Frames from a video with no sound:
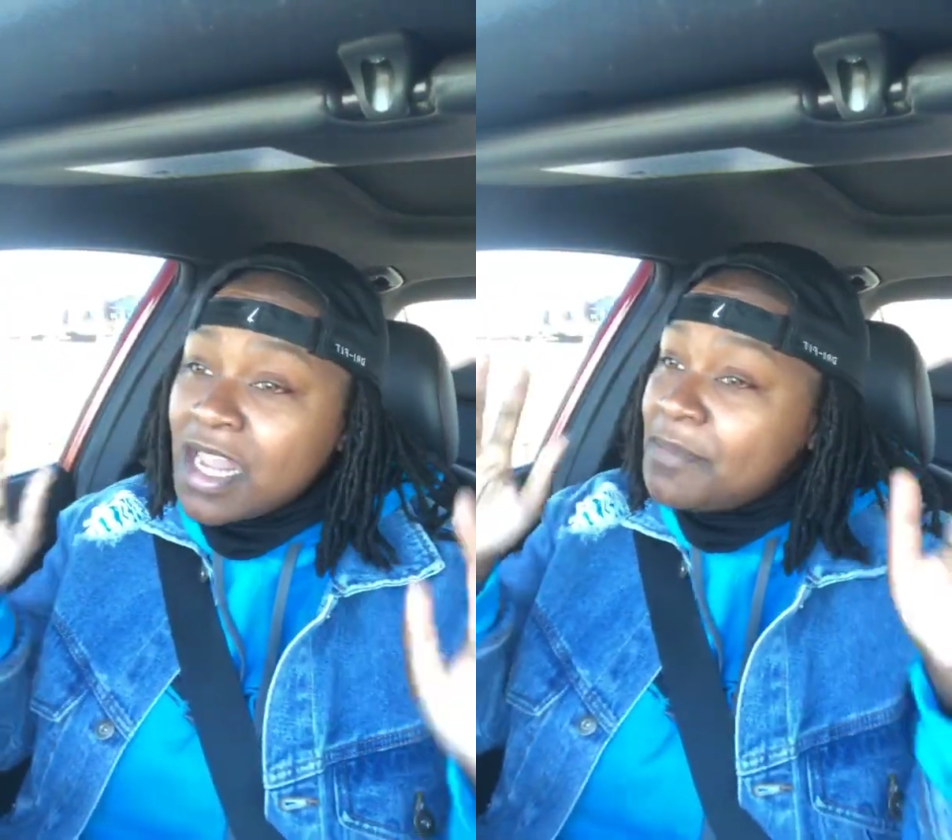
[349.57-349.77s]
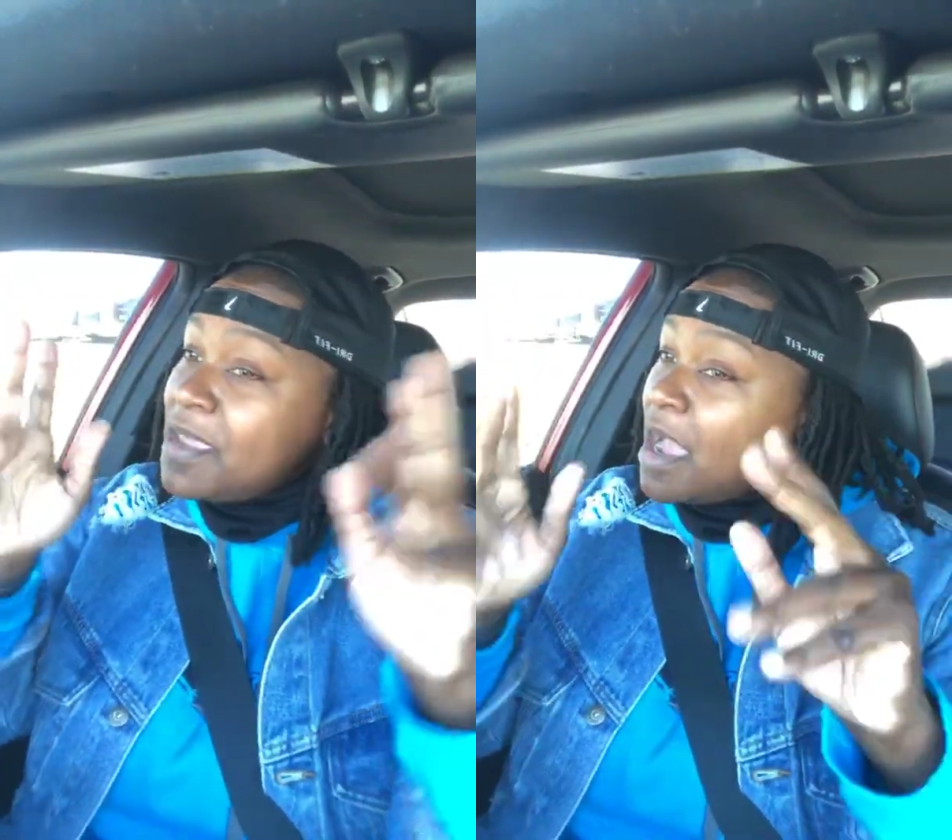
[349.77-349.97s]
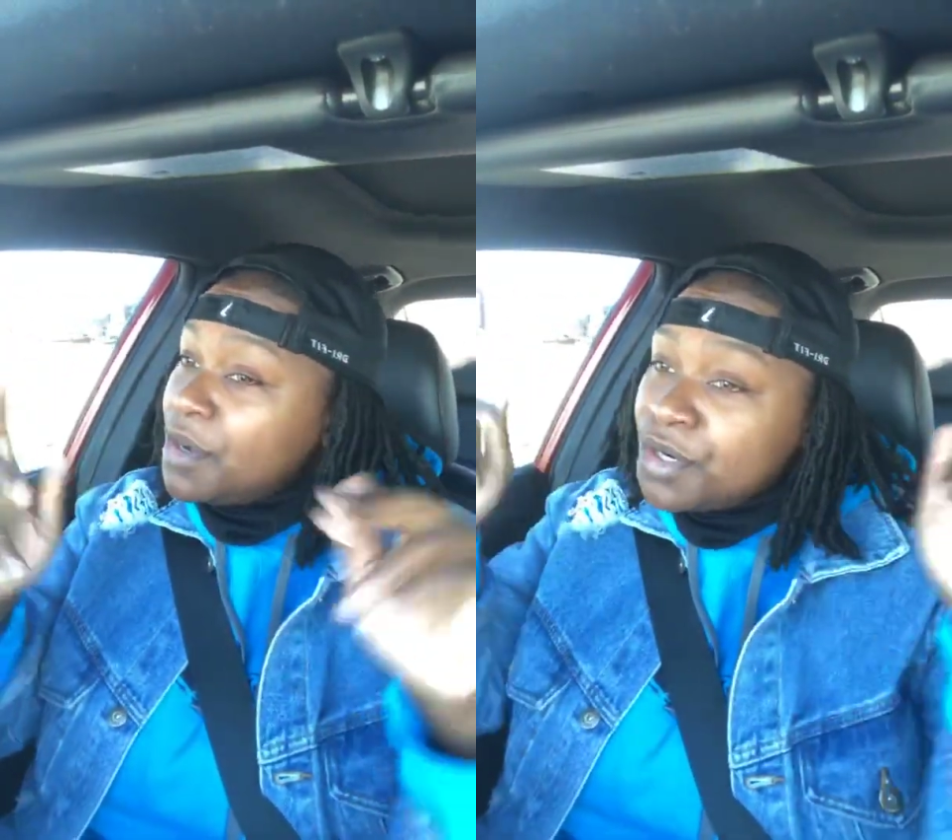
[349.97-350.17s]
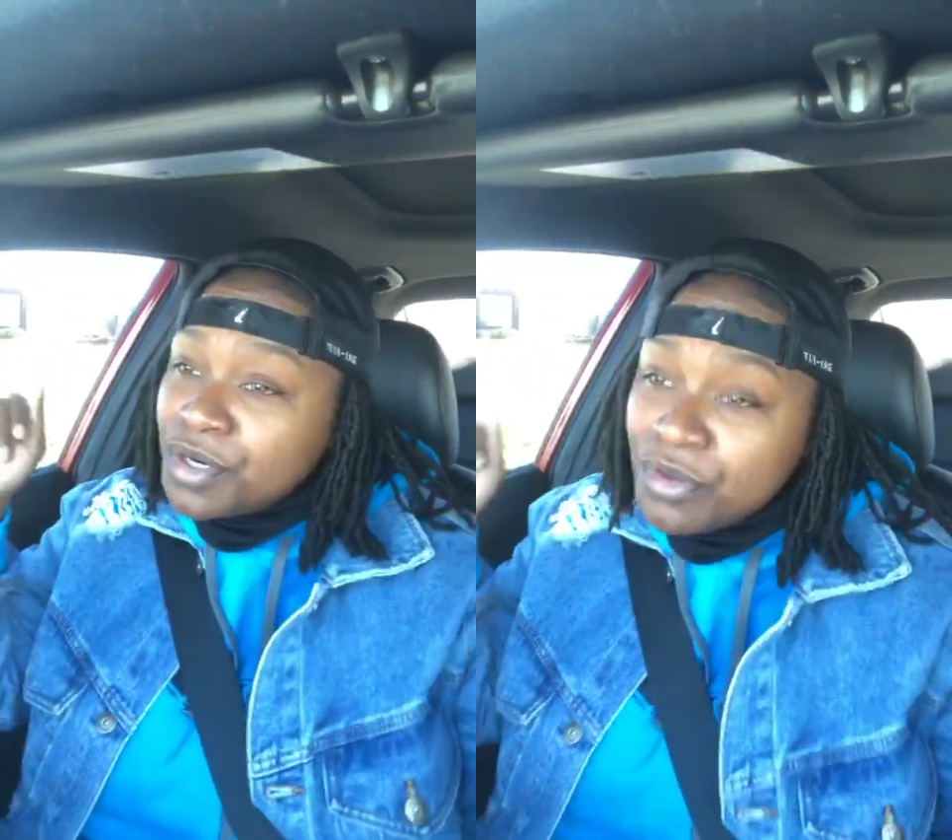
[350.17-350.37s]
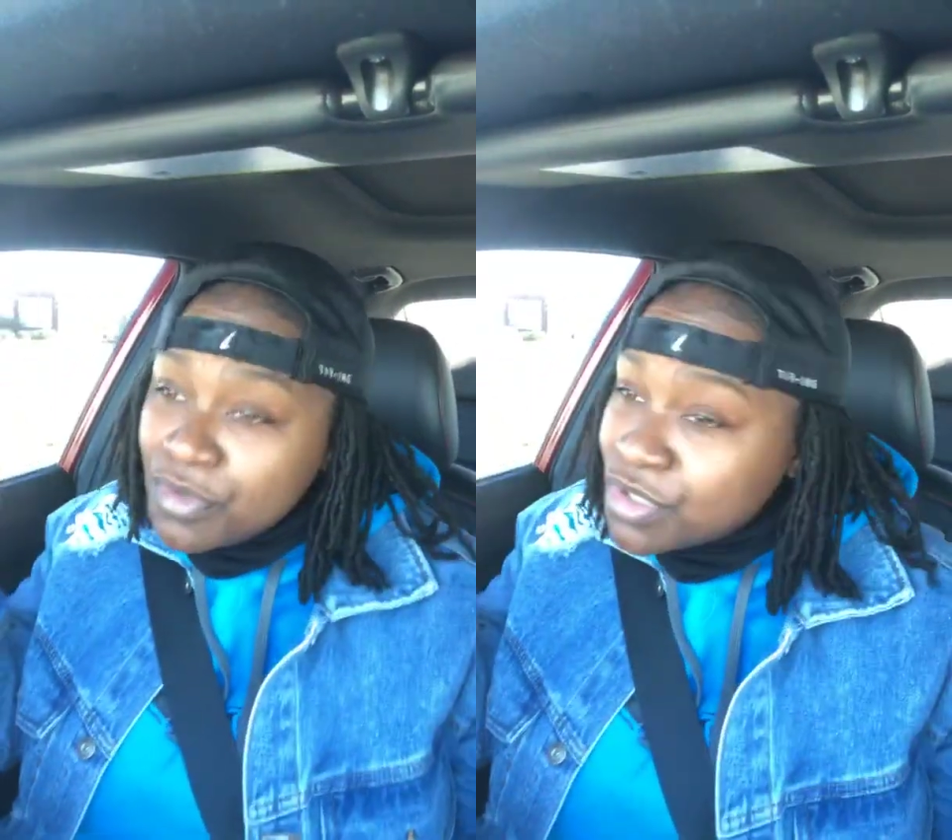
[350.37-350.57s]
they be out here
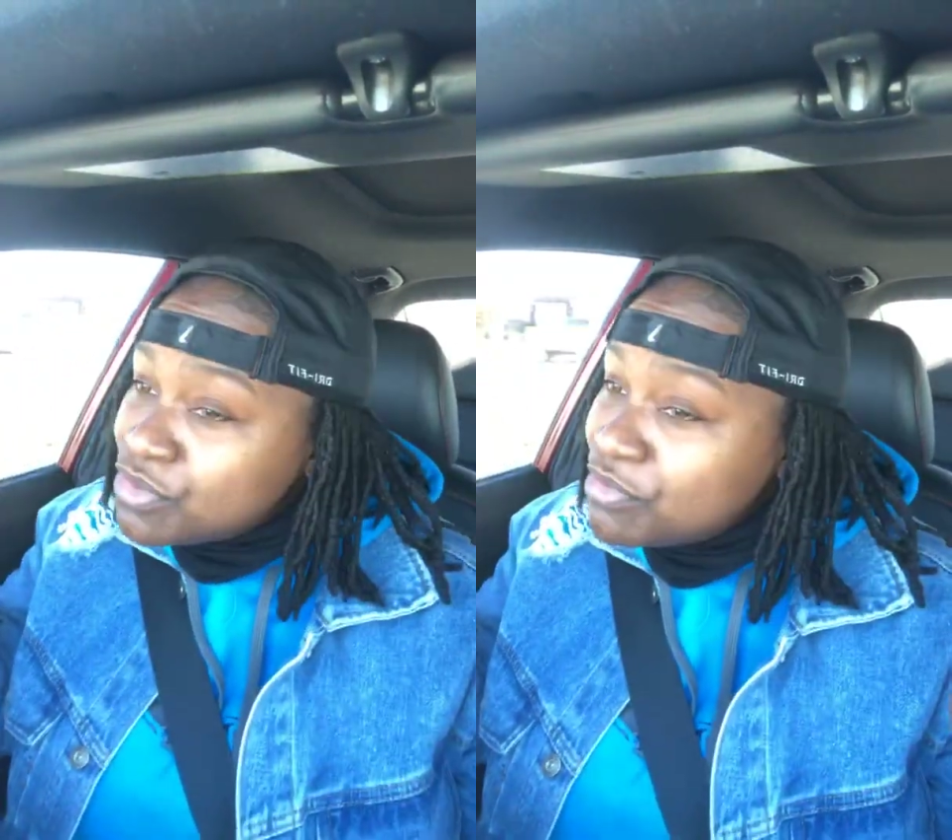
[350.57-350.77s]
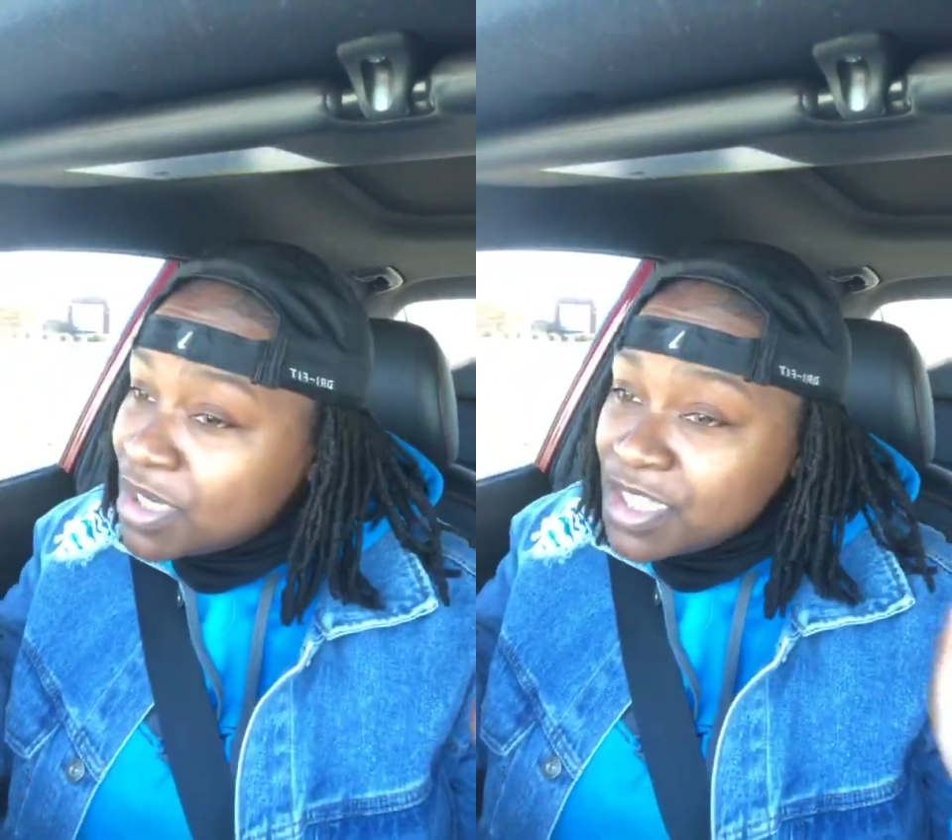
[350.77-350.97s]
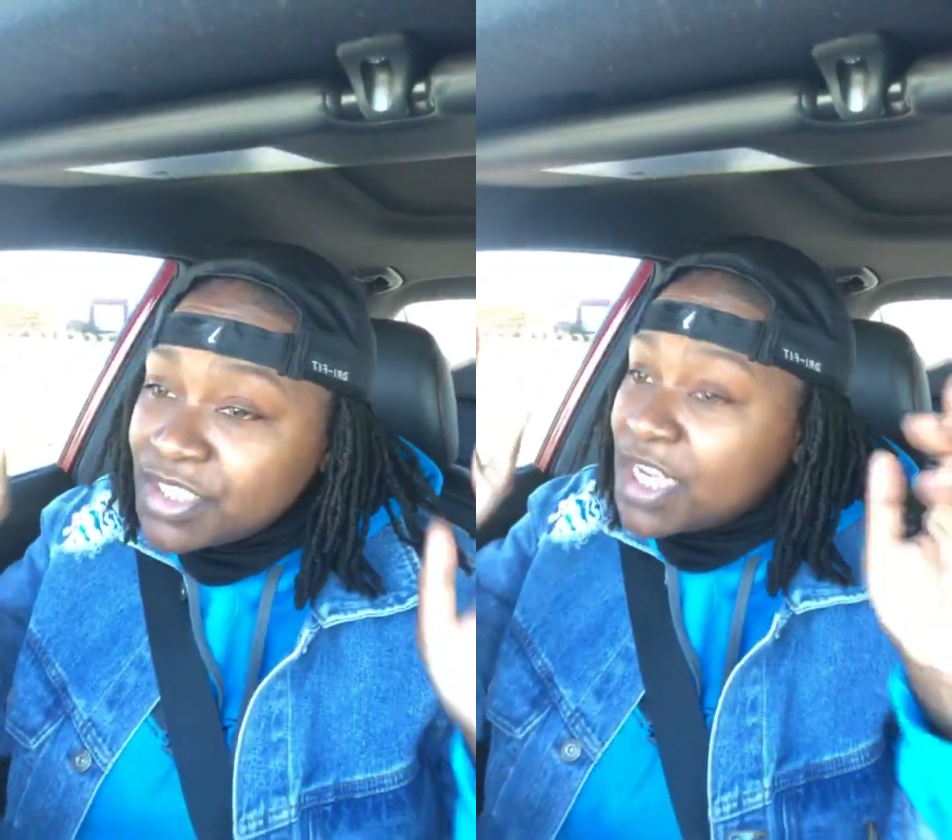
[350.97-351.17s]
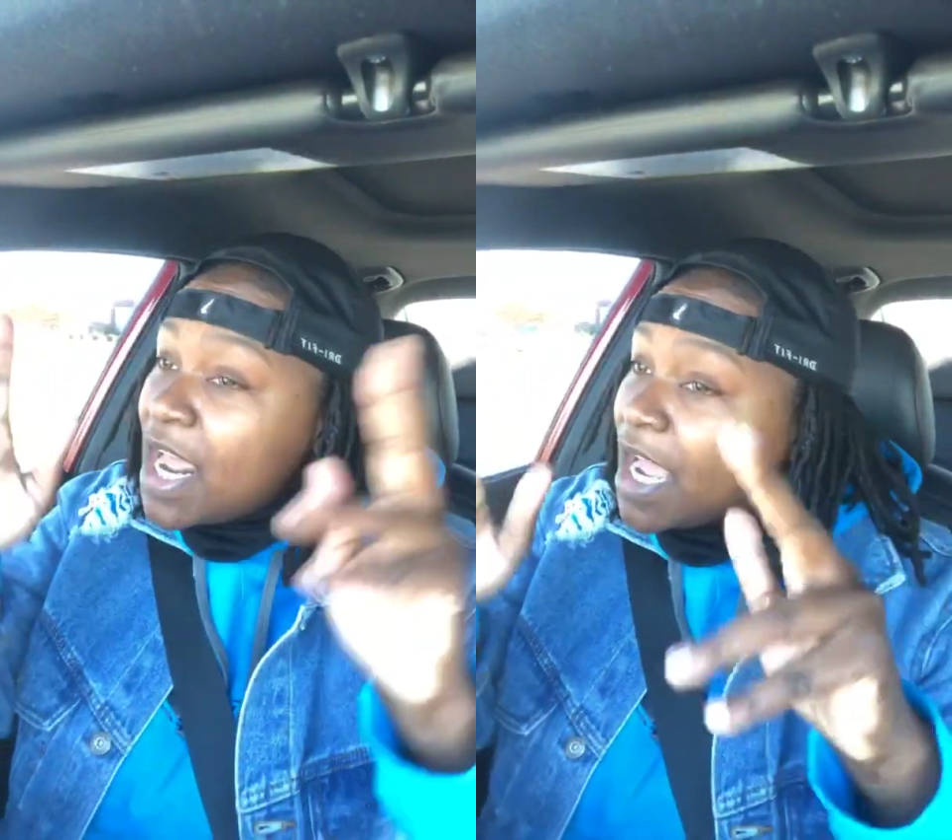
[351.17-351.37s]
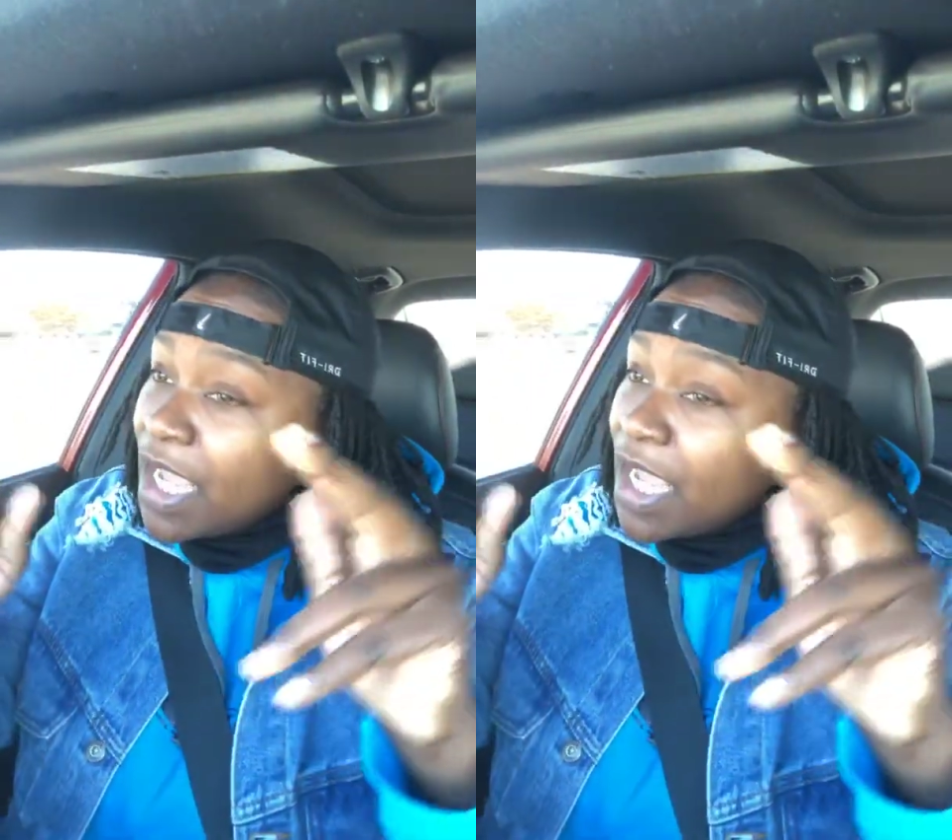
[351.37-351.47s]
doing too much and I